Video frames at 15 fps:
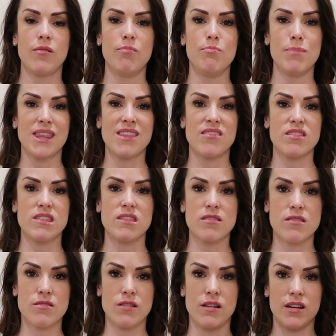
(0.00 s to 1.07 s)

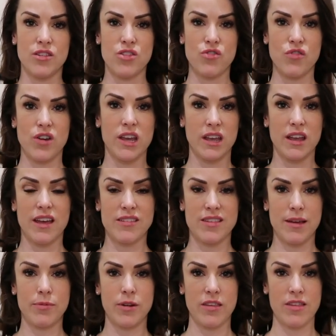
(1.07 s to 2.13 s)
mittens on a string,
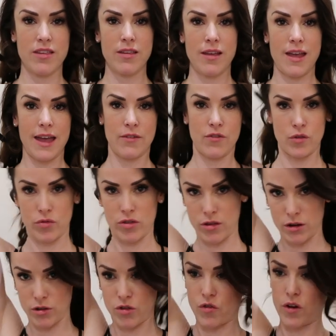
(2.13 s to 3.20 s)
except it's headphones
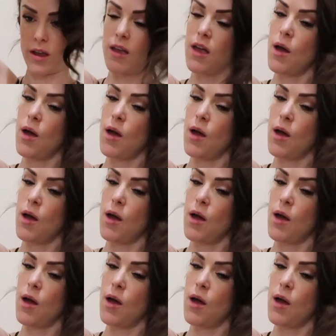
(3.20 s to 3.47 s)
on a string.